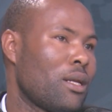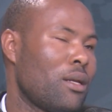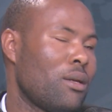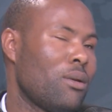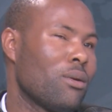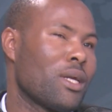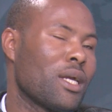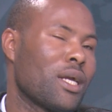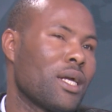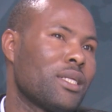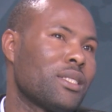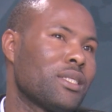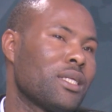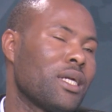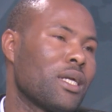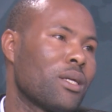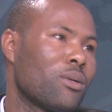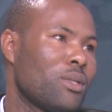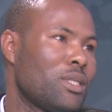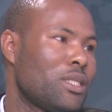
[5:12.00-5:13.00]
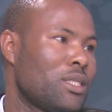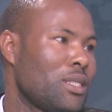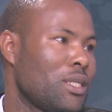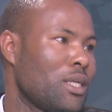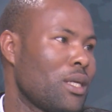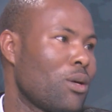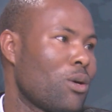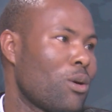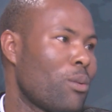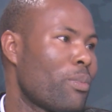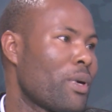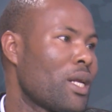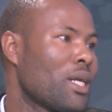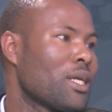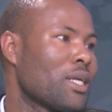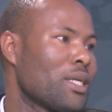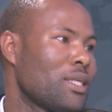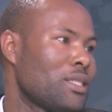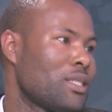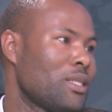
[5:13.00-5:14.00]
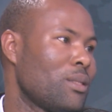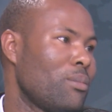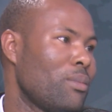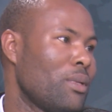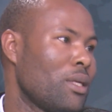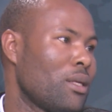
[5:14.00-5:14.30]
Looking at Equity, Coop, and KCB.